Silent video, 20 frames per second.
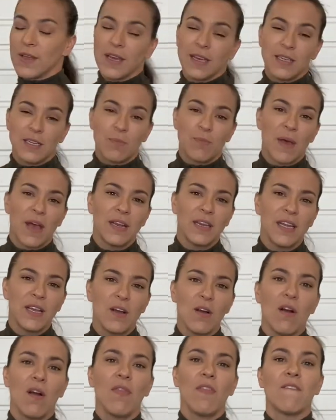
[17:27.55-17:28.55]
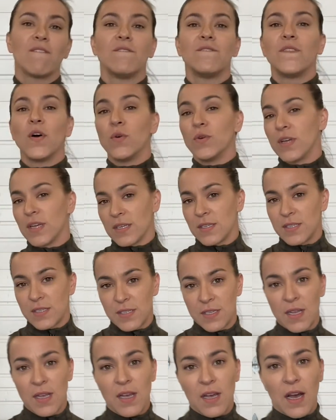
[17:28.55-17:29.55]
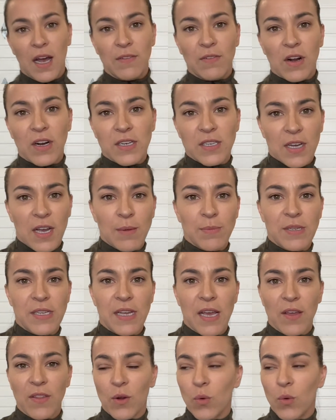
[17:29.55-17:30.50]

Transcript: Depending on the focus of our time together,